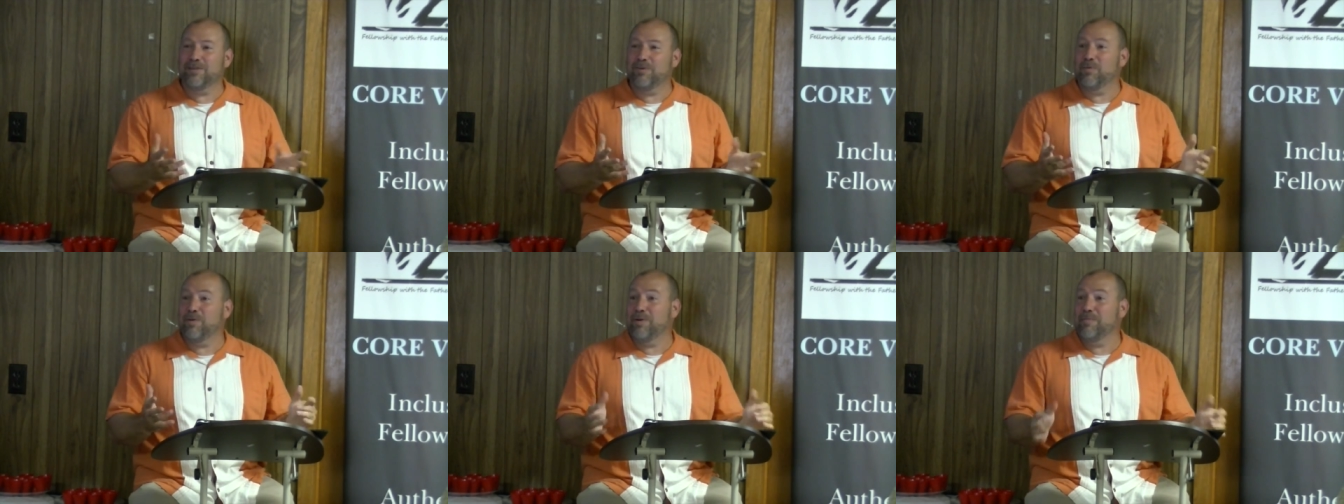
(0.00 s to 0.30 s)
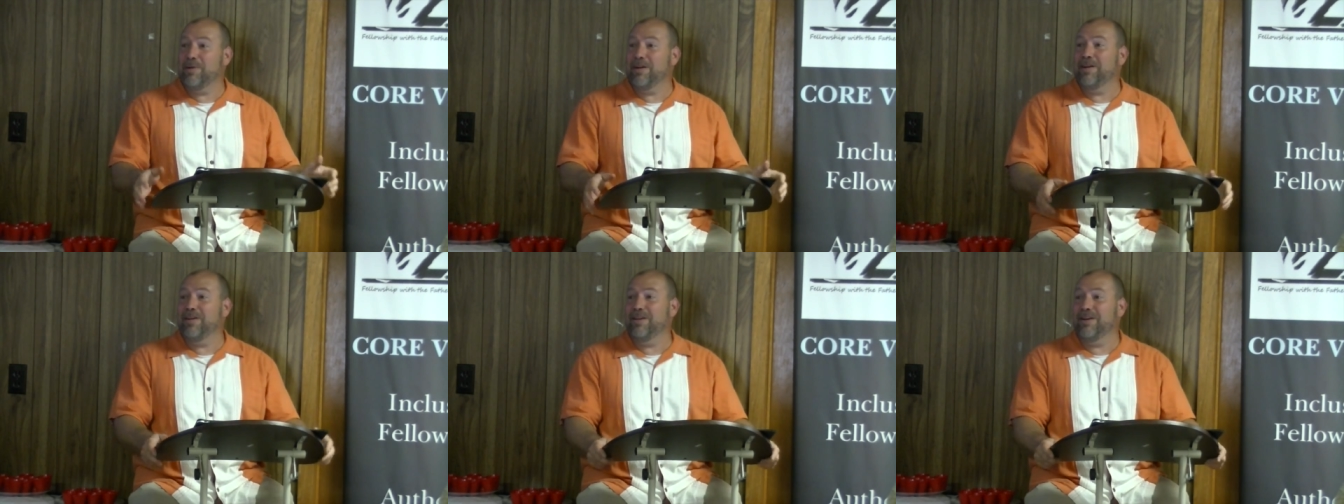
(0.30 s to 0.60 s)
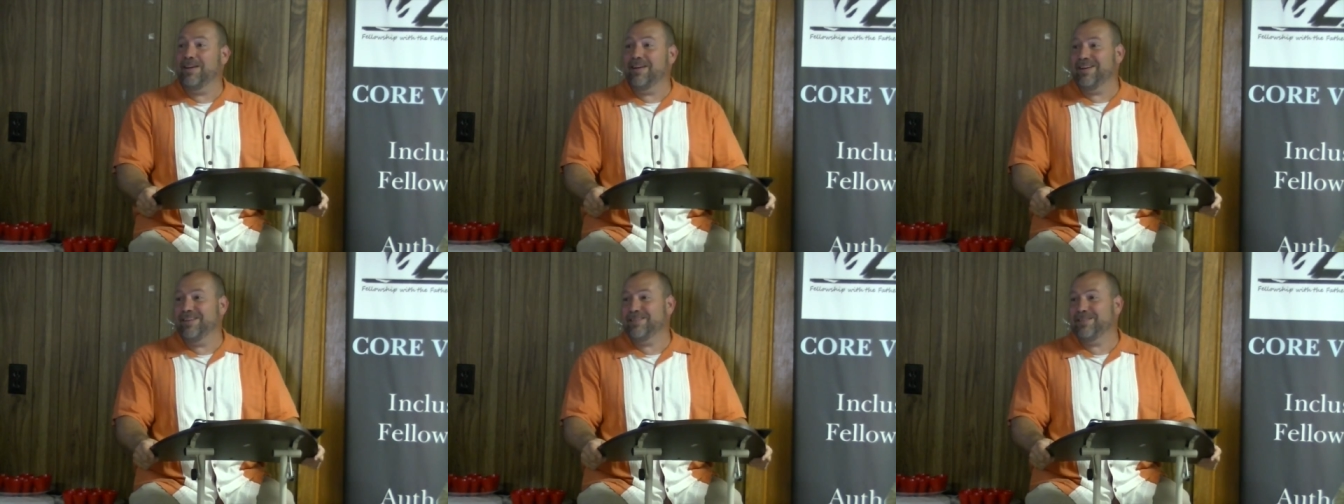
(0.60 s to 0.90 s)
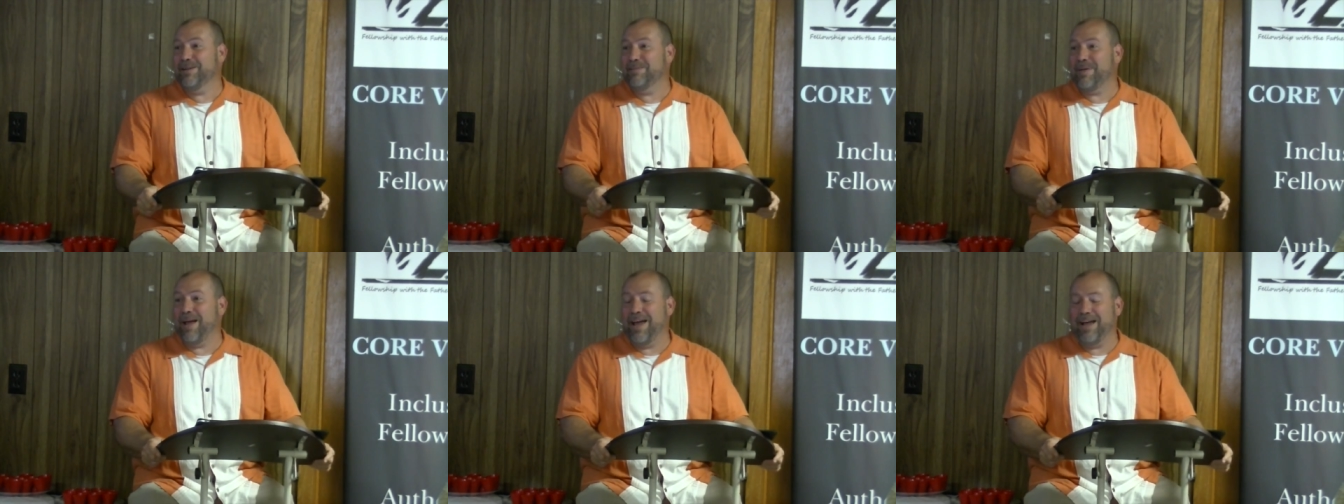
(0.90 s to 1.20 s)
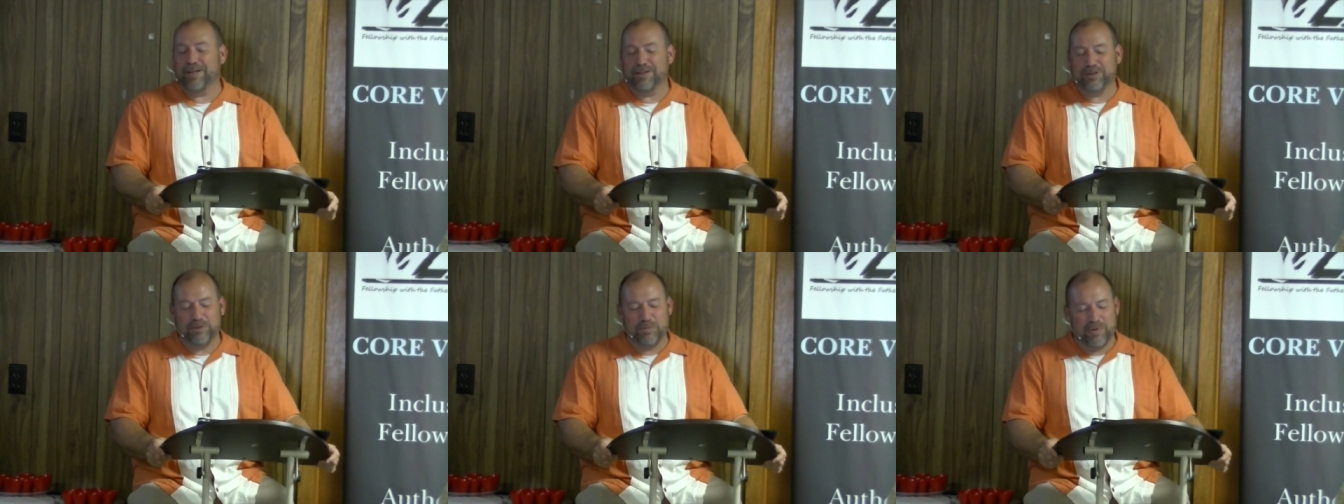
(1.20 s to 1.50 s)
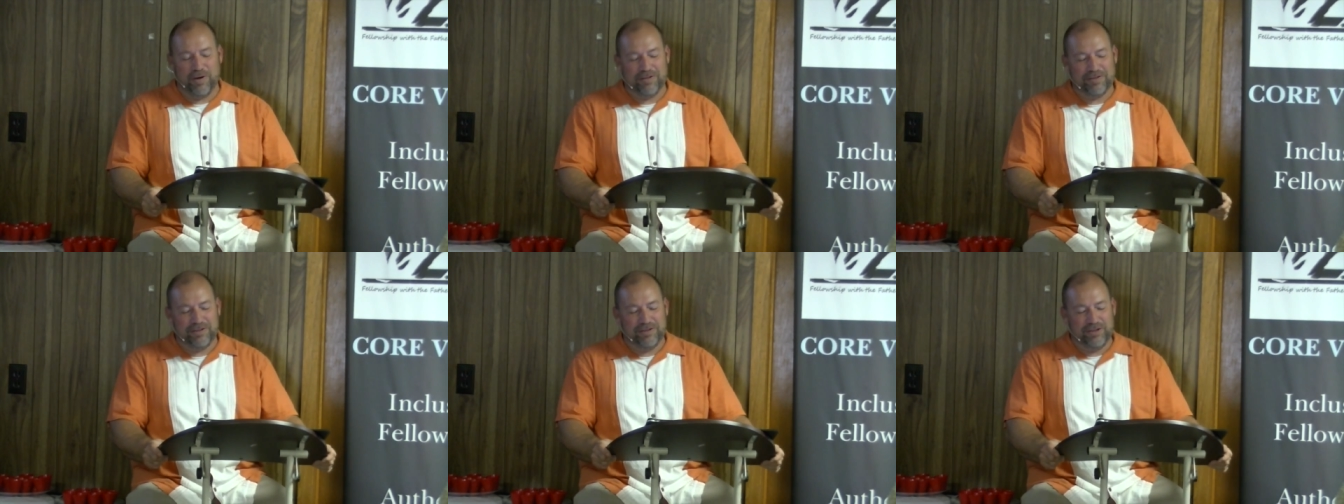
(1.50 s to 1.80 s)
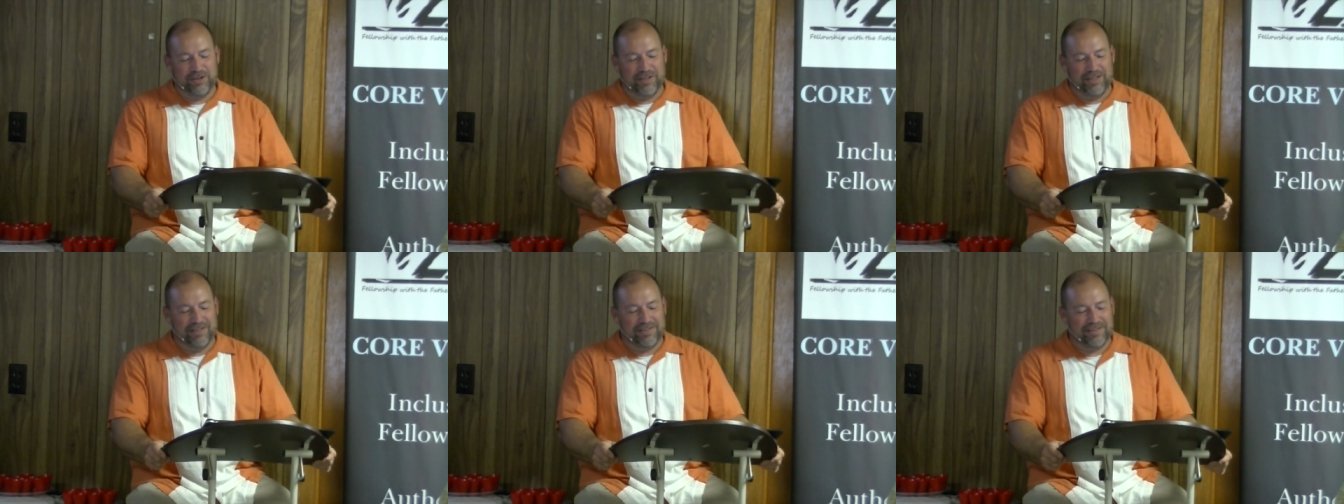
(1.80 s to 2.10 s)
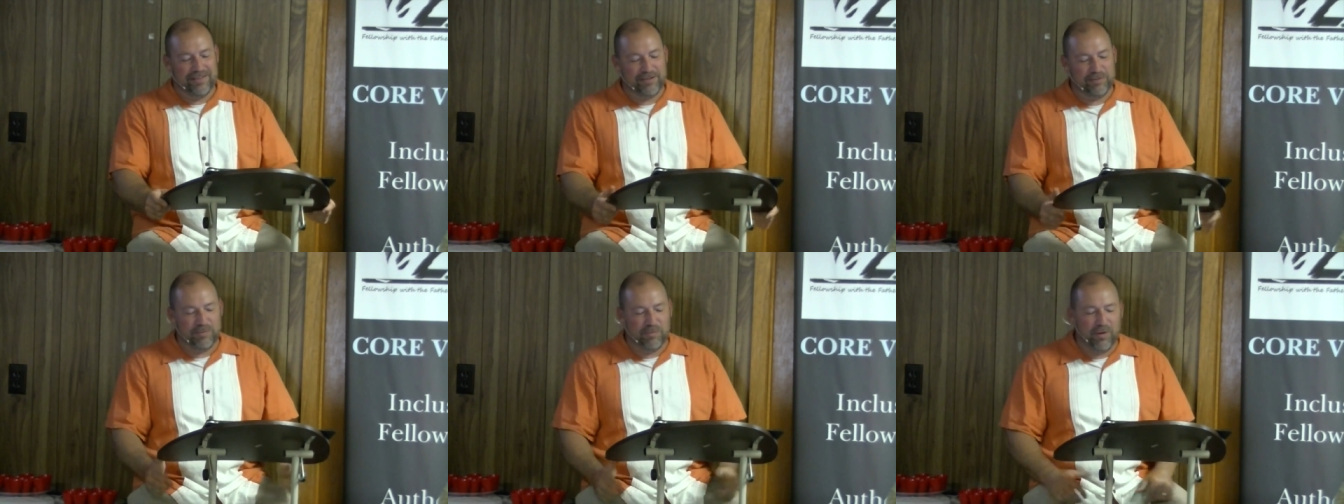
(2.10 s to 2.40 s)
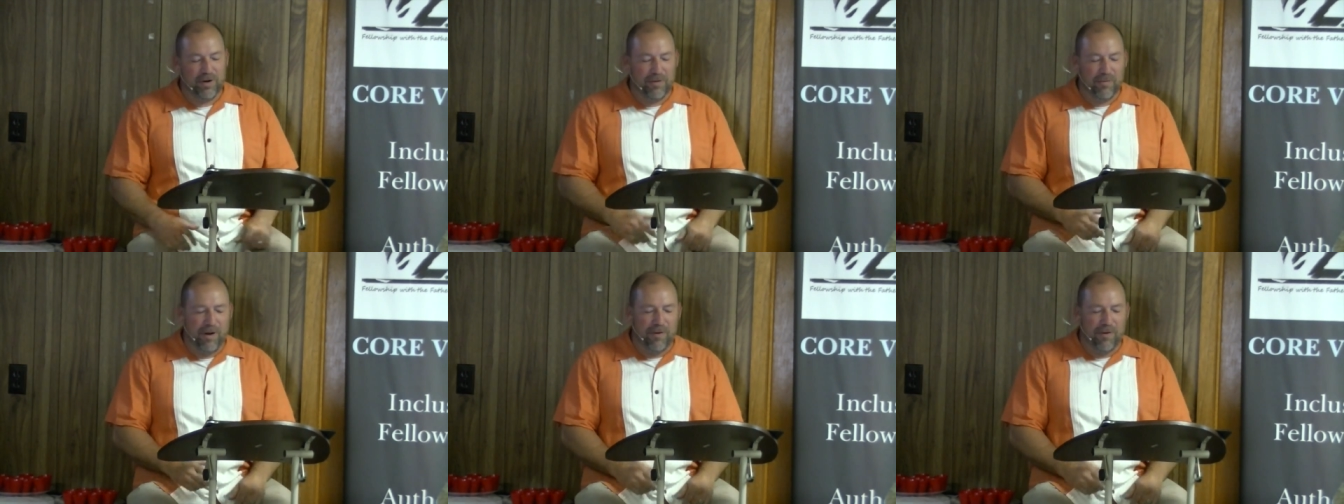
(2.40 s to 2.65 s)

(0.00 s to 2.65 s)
So we're going to be looking at some actual words of Jesus. And what we're